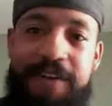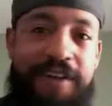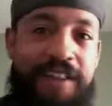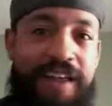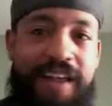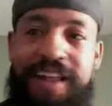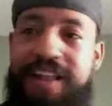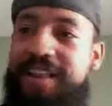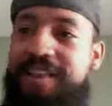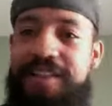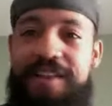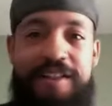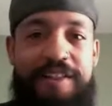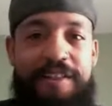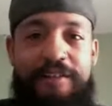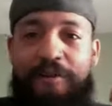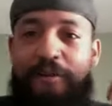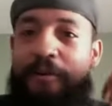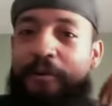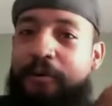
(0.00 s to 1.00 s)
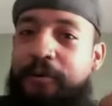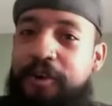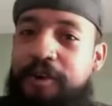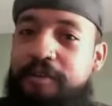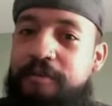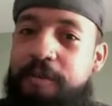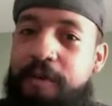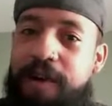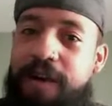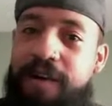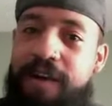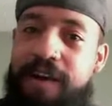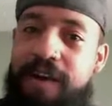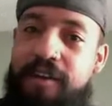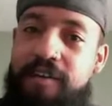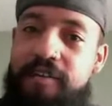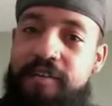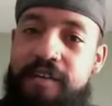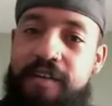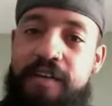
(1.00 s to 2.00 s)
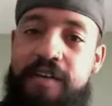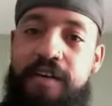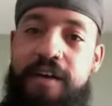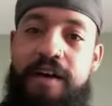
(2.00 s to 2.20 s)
feel like it's this whole experience.